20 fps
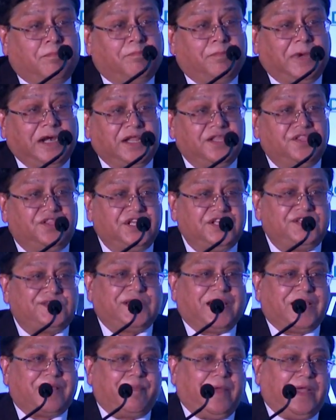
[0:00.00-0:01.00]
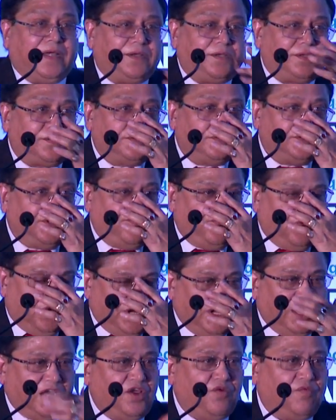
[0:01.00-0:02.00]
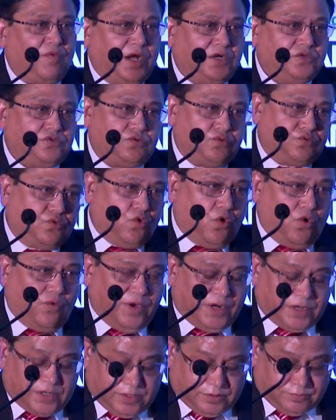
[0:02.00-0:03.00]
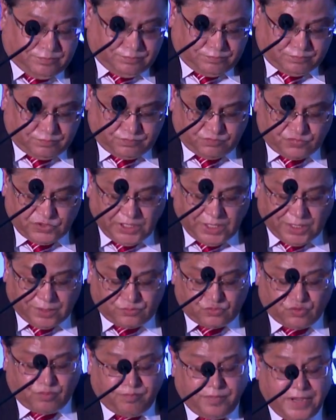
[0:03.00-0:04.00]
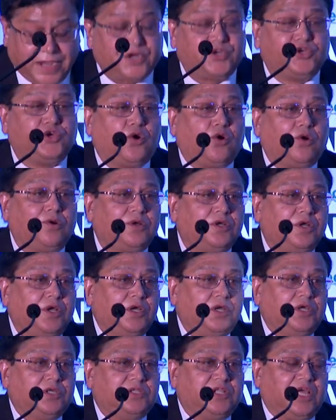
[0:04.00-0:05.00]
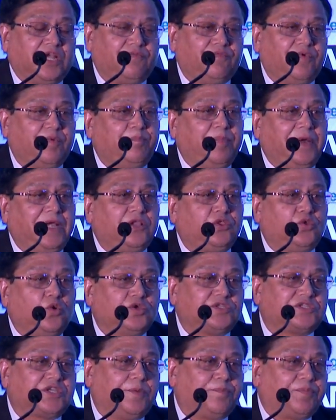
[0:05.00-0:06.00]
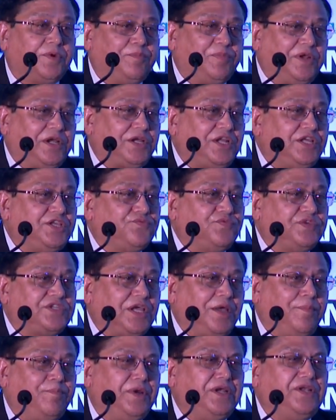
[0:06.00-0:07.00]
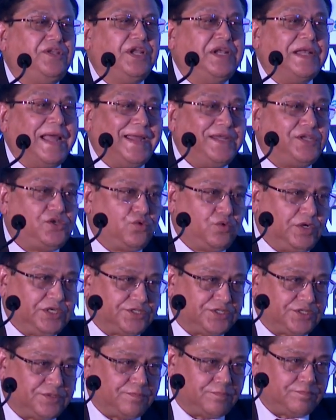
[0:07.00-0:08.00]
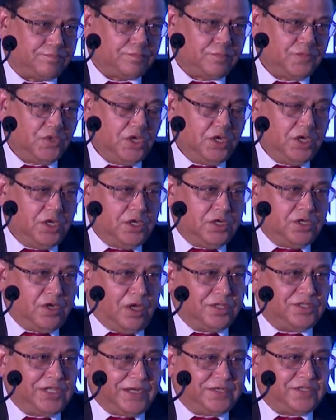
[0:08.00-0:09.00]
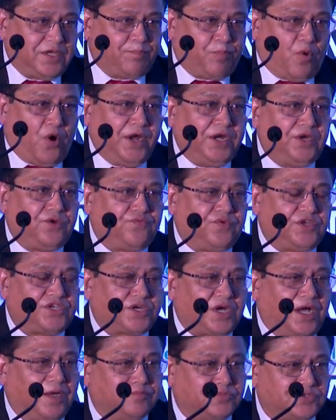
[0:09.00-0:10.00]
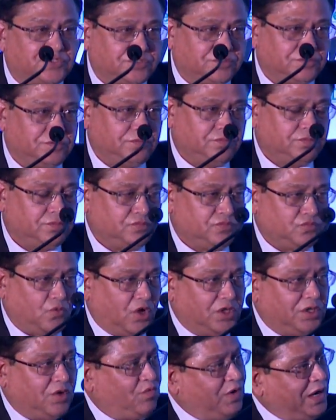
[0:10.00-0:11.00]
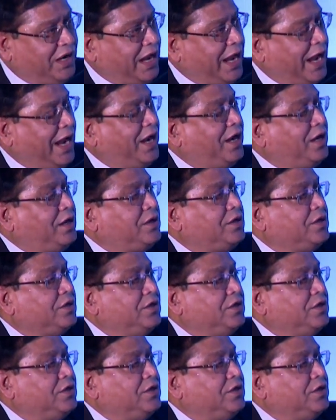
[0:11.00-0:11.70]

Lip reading: But in this segment, if you really want to overcome, we have to make sure that we build those capabilities which have been denied to us. Now, that's the point which comes. On the one hand,